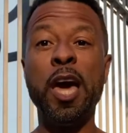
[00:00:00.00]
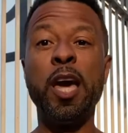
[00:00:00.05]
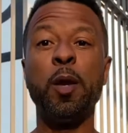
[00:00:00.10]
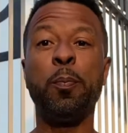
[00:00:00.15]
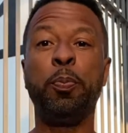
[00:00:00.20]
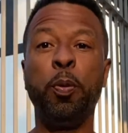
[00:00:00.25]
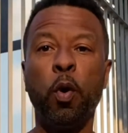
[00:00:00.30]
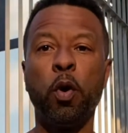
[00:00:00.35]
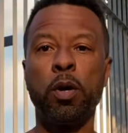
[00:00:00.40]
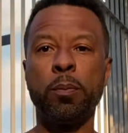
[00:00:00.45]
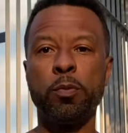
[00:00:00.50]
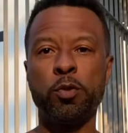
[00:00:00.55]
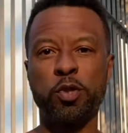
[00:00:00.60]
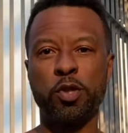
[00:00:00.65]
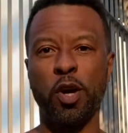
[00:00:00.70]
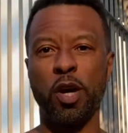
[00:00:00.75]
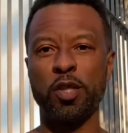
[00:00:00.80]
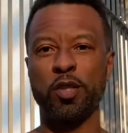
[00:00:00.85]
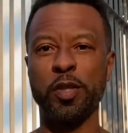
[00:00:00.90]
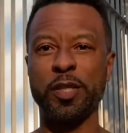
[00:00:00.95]
and a portable
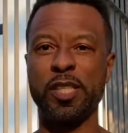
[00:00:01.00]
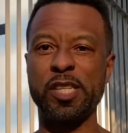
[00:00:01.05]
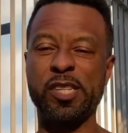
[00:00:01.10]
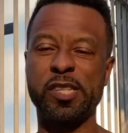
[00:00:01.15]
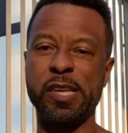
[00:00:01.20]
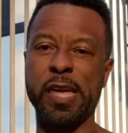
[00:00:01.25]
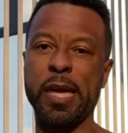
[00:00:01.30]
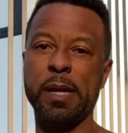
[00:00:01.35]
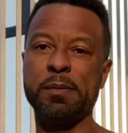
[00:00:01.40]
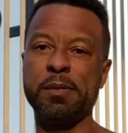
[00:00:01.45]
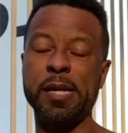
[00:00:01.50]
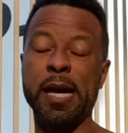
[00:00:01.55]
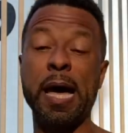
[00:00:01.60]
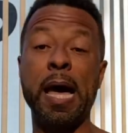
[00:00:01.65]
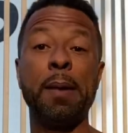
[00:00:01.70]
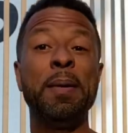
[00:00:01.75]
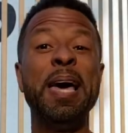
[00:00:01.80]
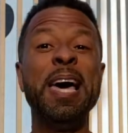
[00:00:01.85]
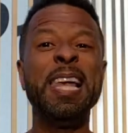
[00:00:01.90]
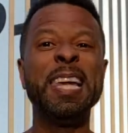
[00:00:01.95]
charger at the same
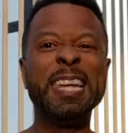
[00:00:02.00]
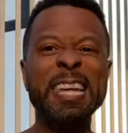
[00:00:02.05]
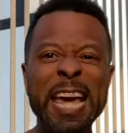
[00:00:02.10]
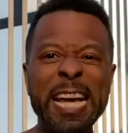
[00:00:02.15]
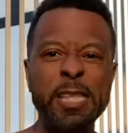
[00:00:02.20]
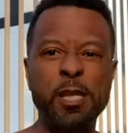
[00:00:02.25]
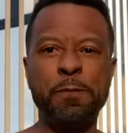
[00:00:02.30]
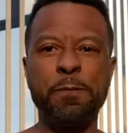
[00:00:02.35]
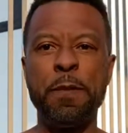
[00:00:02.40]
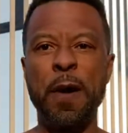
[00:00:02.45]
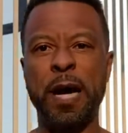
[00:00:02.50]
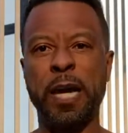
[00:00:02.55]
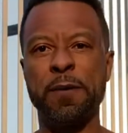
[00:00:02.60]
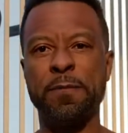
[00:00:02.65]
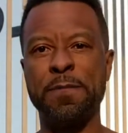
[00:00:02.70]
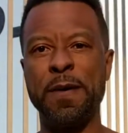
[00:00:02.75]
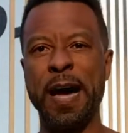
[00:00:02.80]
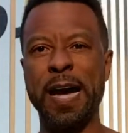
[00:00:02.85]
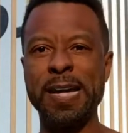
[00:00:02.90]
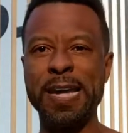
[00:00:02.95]
time? Let's fucking
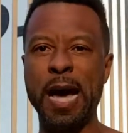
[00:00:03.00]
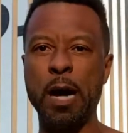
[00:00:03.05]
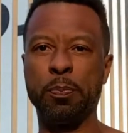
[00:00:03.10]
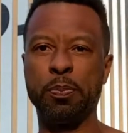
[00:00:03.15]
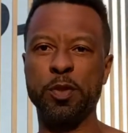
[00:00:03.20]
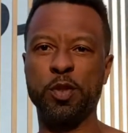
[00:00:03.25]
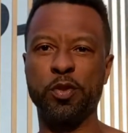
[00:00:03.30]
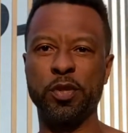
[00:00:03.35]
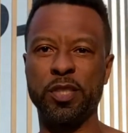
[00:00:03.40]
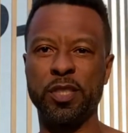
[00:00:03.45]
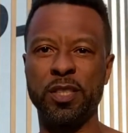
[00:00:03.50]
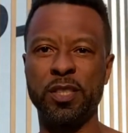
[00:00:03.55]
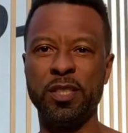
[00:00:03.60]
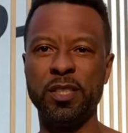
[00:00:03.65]
find out, Patricia.